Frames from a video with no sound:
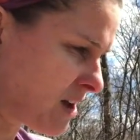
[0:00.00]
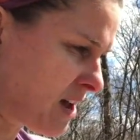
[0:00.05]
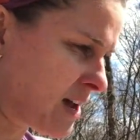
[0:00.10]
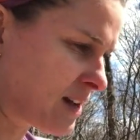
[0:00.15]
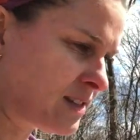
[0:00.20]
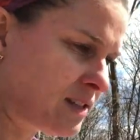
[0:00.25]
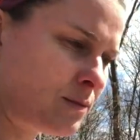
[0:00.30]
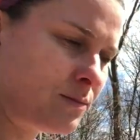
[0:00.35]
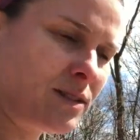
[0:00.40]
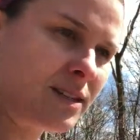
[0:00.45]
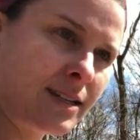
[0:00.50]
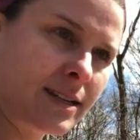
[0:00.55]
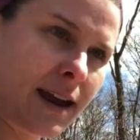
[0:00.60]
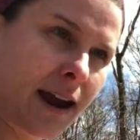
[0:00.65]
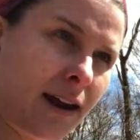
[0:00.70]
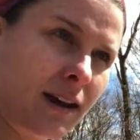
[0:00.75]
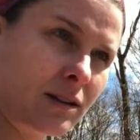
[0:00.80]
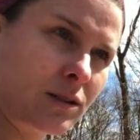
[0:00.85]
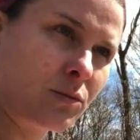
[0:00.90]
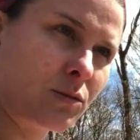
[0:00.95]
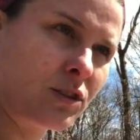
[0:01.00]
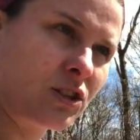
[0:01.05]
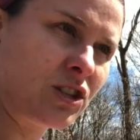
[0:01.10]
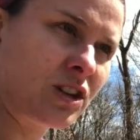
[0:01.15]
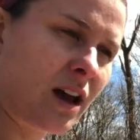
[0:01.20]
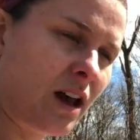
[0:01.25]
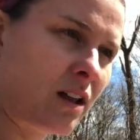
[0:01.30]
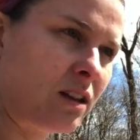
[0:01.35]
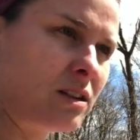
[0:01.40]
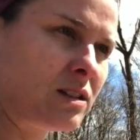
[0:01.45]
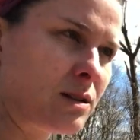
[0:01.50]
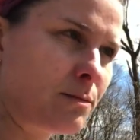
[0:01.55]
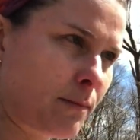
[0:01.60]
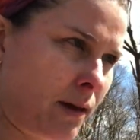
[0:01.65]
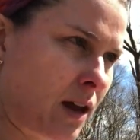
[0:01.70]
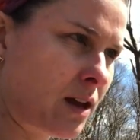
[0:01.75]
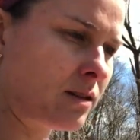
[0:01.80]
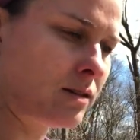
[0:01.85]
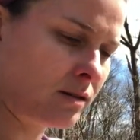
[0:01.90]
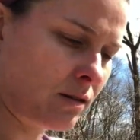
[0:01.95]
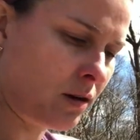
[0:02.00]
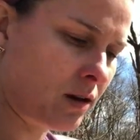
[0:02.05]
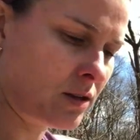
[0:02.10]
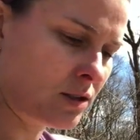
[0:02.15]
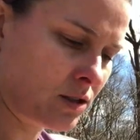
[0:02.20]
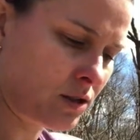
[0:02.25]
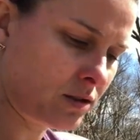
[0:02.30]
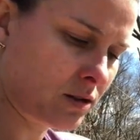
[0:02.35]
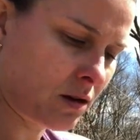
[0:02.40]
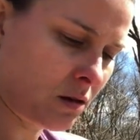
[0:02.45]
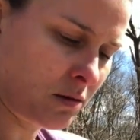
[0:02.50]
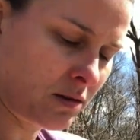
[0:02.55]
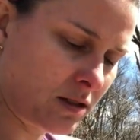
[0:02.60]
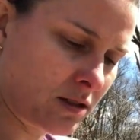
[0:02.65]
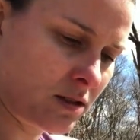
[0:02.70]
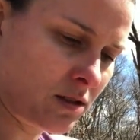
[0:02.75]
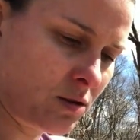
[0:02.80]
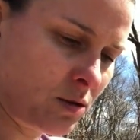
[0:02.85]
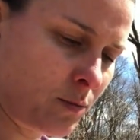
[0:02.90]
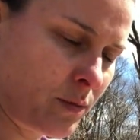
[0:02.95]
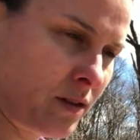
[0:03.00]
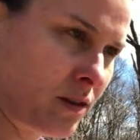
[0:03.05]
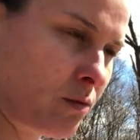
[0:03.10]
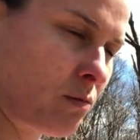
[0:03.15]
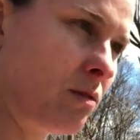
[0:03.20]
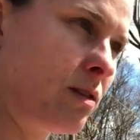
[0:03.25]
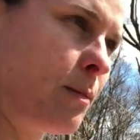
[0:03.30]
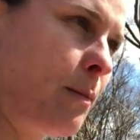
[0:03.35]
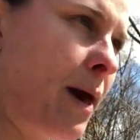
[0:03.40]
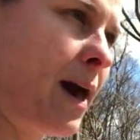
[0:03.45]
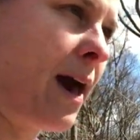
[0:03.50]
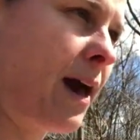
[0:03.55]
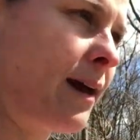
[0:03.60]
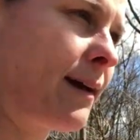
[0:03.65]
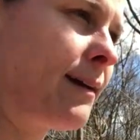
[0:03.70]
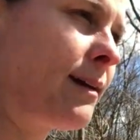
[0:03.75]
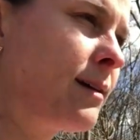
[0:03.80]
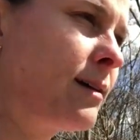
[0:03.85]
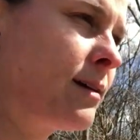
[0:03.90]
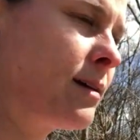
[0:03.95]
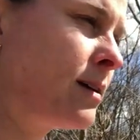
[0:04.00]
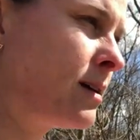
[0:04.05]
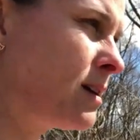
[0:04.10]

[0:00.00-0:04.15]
had some snacks, which Ella demands on. She's always snooping through the bag.